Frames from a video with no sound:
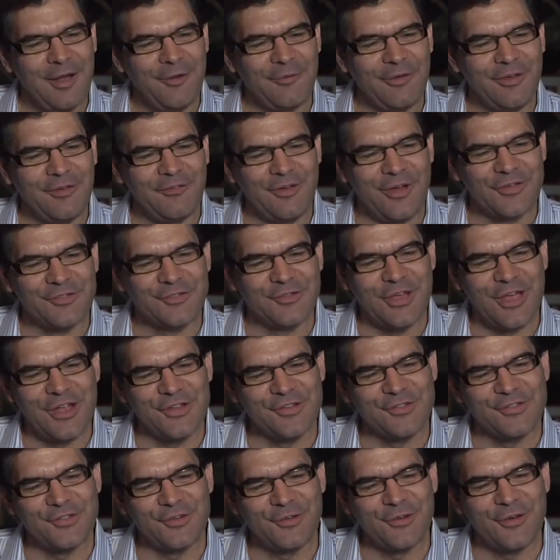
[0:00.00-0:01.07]
We've also got a
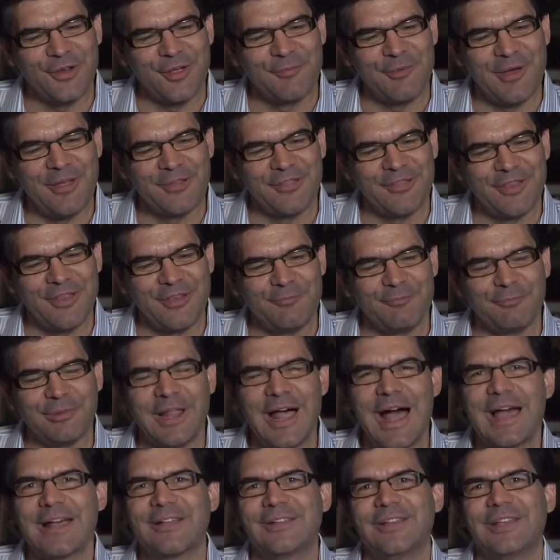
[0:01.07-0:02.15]
story about the
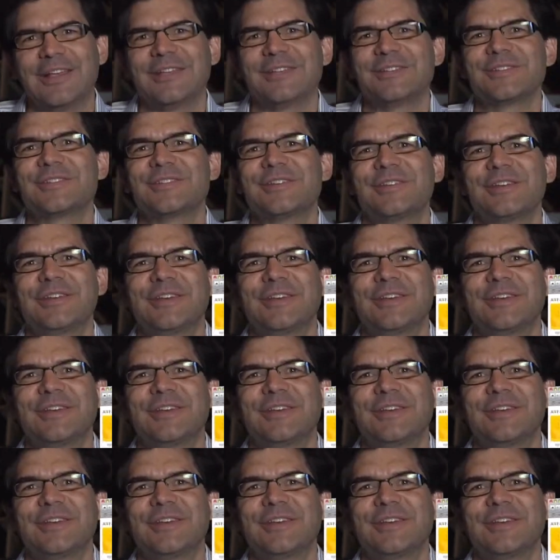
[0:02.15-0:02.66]
blacklist